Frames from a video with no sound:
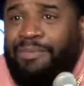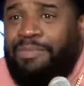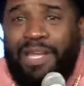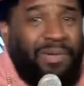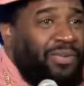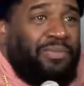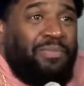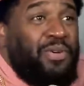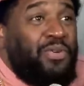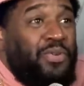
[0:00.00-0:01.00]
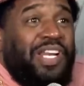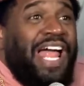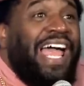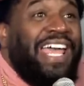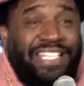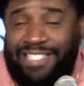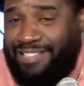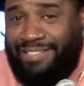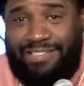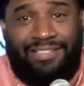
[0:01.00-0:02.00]
Don't blame it on you look good
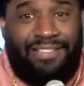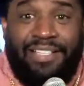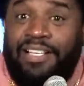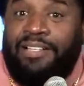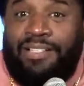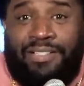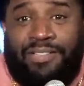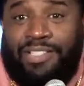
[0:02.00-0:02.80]
like guitar. You